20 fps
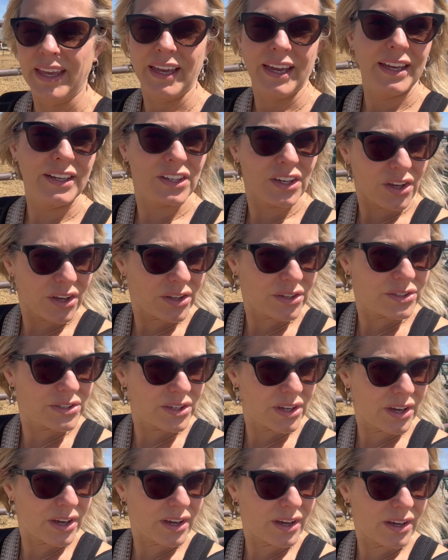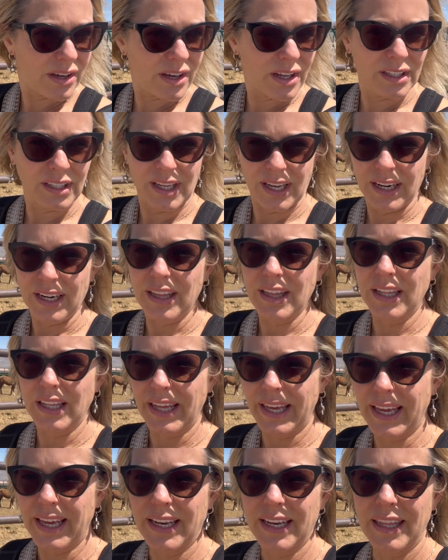And y'all saw a lot of the
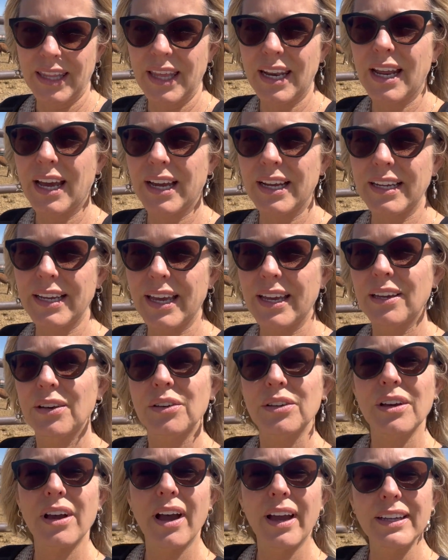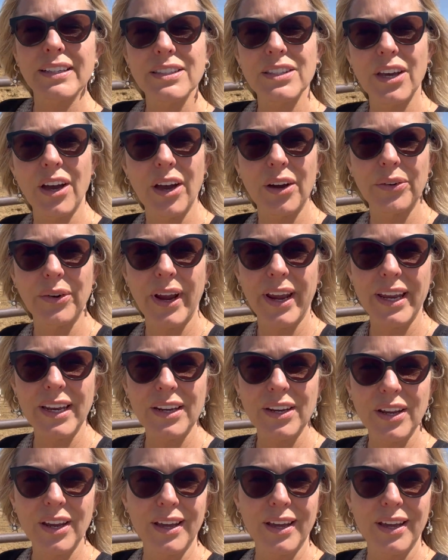land that I saw, right?